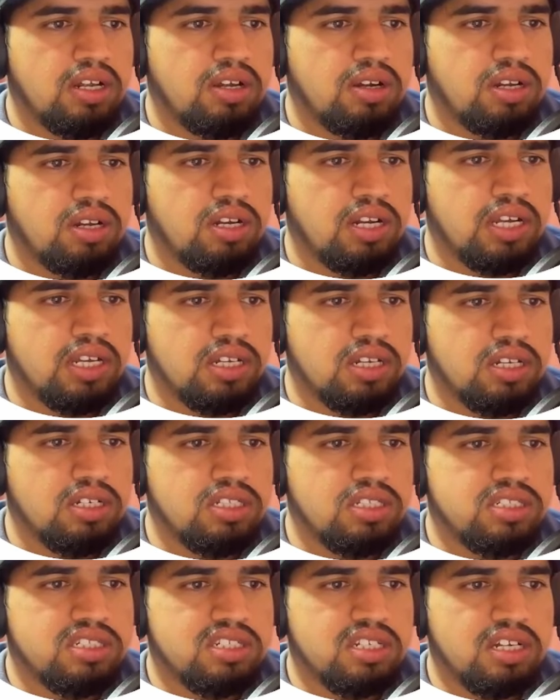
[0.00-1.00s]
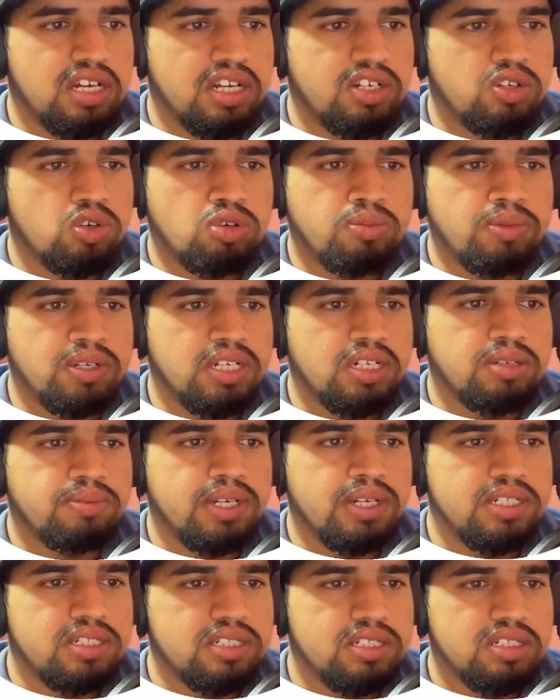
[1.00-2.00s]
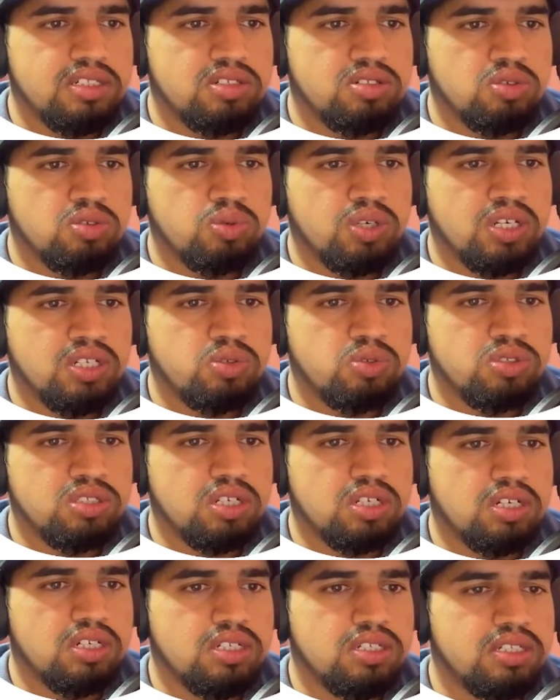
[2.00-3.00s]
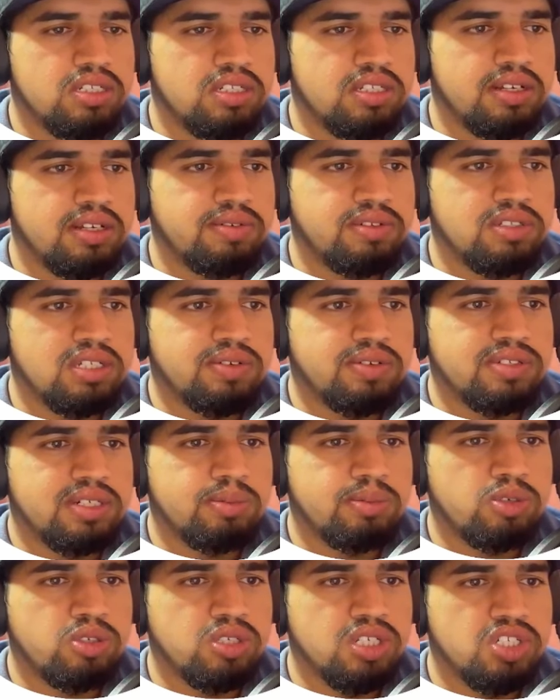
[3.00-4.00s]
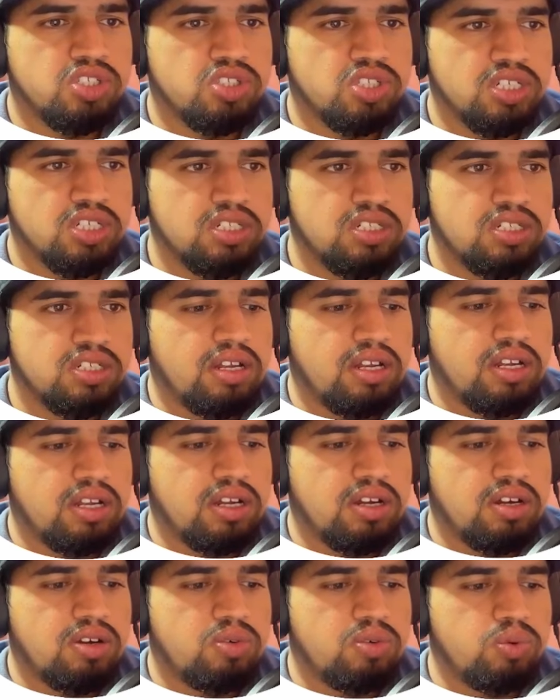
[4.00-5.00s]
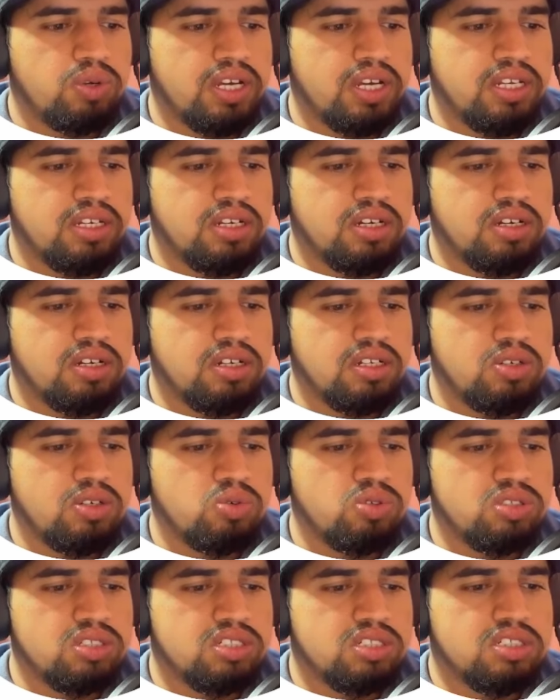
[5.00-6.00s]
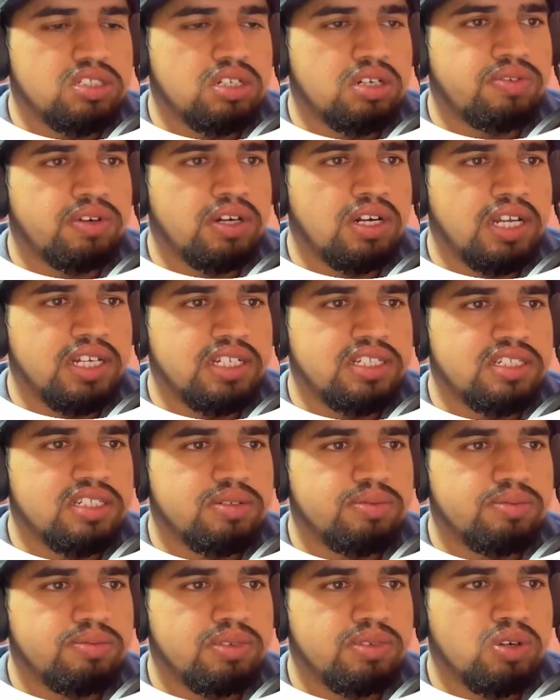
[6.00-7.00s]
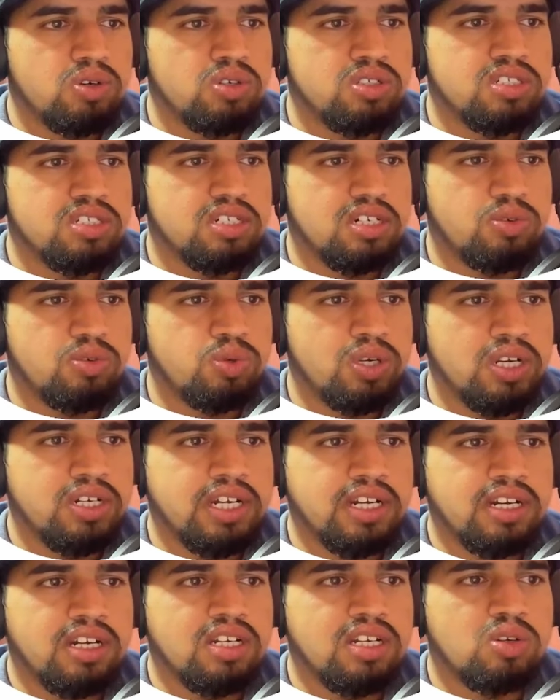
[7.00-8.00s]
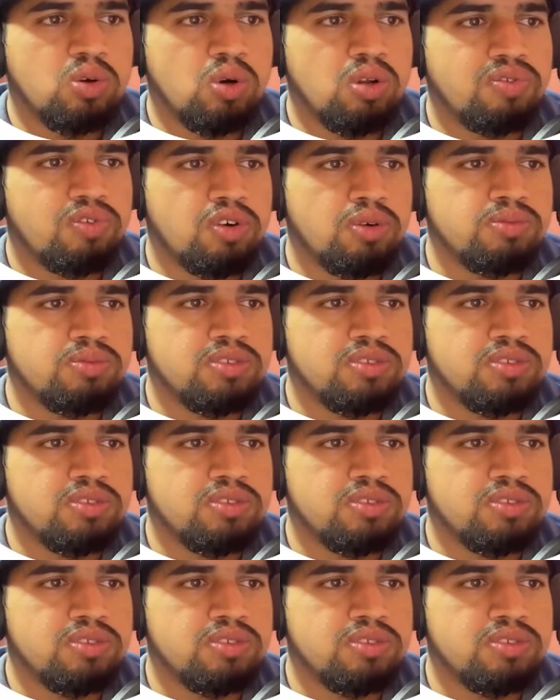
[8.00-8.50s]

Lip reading: like it's a document database, so we can use JavaScript notation. We can use serverless because we can directly call from